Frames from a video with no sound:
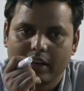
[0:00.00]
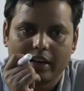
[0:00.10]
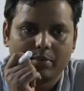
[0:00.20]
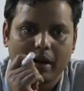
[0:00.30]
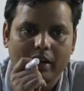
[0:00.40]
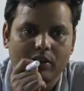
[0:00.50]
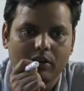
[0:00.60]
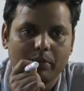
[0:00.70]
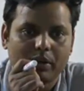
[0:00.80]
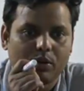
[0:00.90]
It might
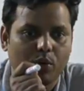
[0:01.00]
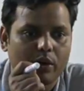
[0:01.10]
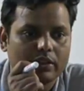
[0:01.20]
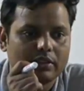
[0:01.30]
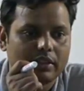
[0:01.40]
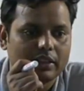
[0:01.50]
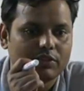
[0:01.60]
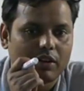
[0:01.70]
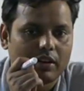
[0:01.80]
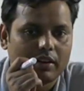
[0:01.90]
not be coincidence
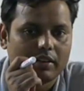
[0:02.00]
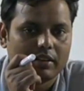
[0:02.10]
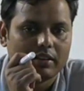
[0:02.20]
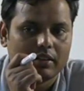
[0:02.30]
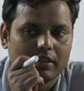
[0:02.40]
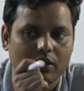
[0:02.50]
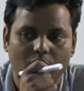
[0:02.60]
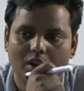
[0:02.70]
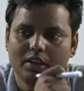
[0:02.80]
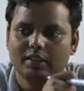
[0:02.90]
for
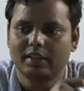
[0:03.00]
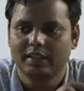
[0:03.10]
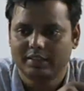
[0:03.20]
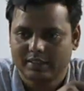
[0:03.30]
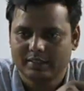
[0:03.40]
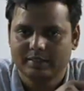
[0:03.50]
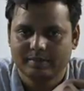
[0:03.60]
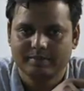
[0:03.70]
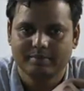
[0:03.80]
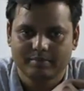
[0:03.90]
all the sites
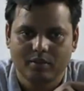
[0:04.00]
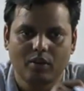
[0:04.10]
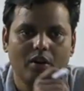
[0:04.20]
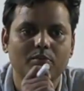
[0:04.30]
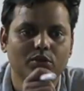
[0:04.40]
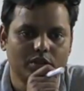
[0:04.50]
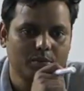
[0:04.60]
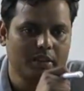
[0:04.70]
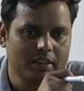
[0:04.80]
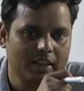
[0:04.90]
or most
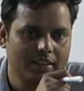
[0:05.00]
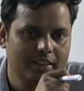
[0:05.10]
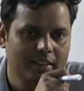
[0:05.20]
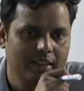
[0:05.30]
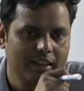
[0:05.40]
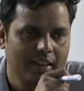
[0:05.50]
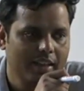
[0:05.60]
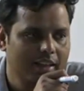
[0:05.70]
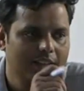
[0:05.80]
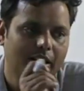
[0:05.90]
of the sites.
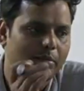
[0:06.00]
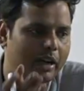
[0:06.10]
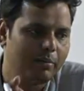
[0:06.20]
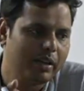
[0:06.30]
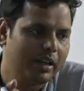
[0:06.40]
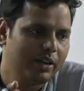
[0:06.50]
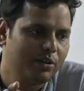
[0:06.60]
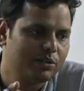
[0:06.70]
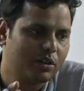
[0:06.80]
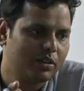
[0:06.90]
There might be
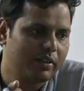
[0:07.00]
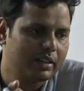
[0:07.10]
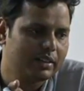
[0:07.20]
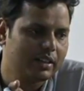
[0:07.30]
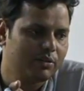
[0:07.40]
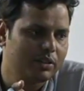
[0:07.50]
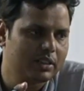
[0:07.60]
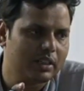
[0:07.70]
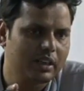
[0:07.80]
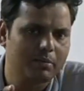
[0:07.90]
sort of accident which
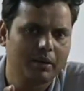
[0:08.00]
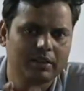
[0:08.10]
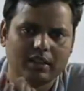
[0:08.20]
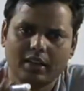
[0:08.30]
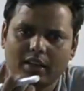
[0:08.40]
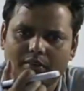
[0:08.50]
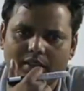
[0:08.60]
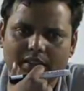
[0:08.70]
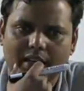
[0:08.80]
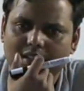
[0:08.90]
can take place in any of the
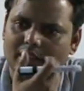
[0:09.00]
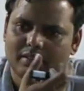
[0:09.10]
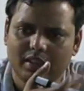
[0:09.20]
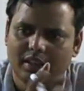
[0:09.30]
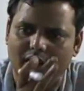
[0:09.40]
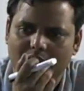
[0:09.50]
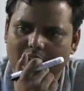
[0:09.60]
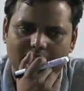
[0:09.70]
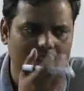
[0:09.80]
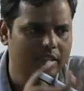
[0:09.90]
site, ki theek hai, aag
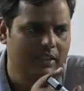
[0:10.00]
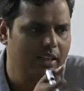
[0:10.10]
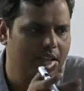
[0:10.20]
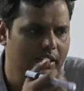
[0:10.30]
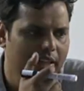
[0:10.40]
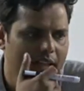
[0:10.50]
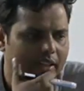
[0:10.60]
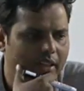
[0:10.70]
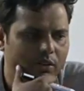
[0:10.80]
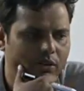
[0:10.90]
lag jati hai and
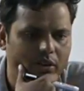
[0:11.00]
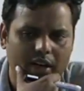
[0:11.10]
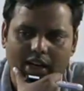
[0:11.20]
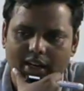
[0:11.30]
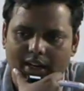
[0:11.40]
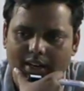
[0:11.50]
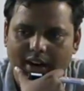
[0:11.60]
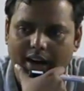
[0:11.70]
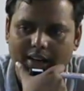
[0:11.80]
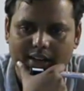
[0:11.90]
they could not handle
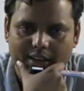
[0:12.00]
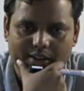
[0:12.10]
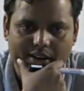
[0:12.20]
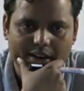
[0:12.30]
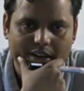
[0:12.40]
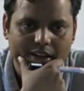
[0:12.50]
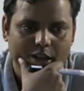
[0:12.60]
it, right?